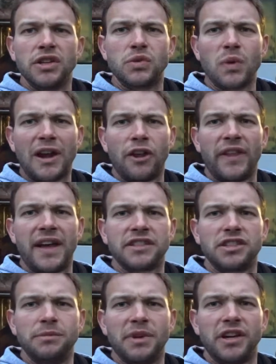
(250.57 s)
dwell on that
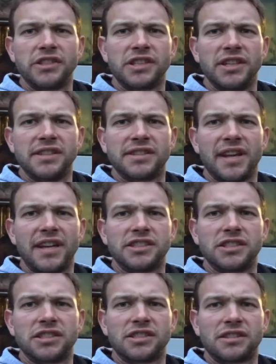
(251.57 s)
too much. Instead,
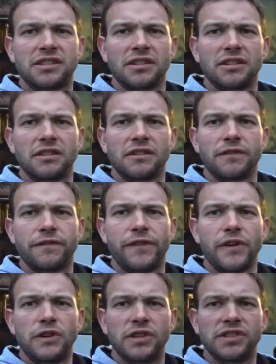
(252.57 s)
just
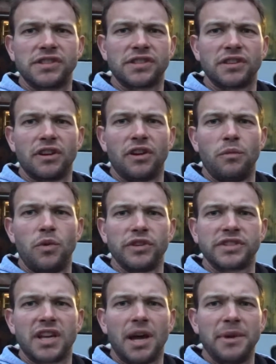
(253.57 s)
focus on
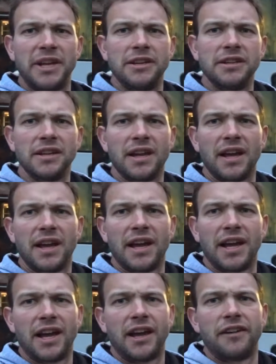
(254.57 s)
what's coming.
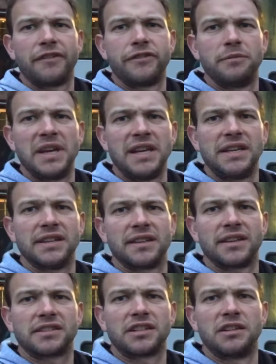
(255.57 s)
For me,
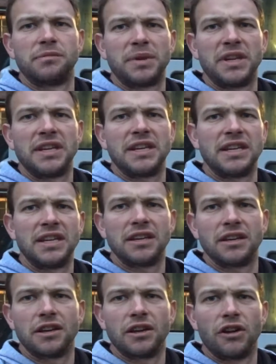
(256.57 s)
that's going to be
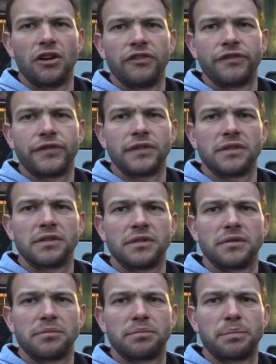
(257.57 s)
a lot of
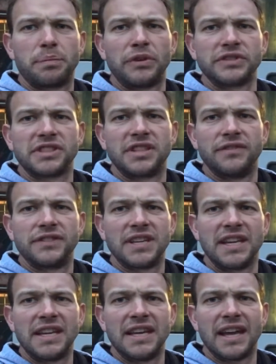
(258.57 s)

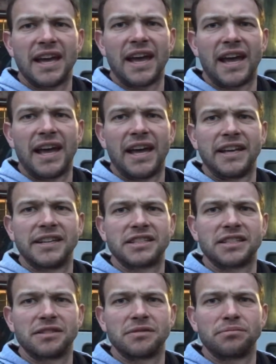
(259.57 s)
positivity
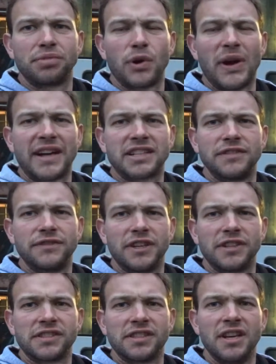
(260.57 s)
and
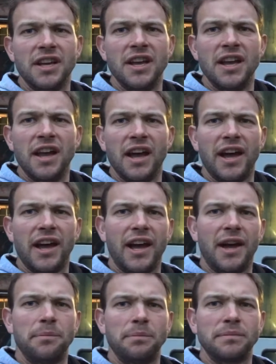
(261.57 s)
proactiveness.
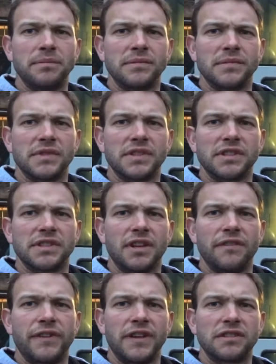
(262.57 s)

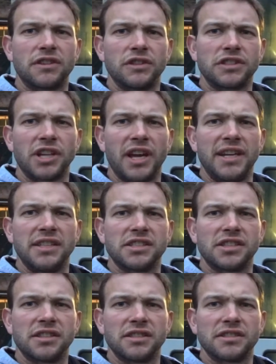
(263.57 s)
Certain things got to
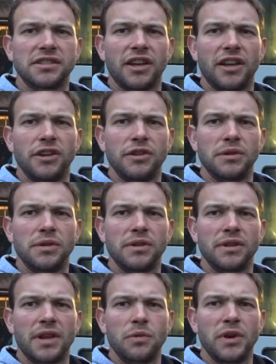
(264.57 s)
change, so
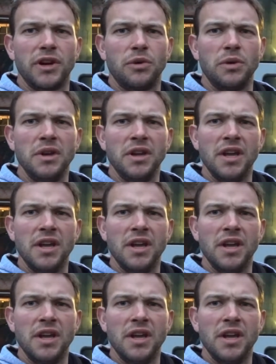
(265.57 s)
they will,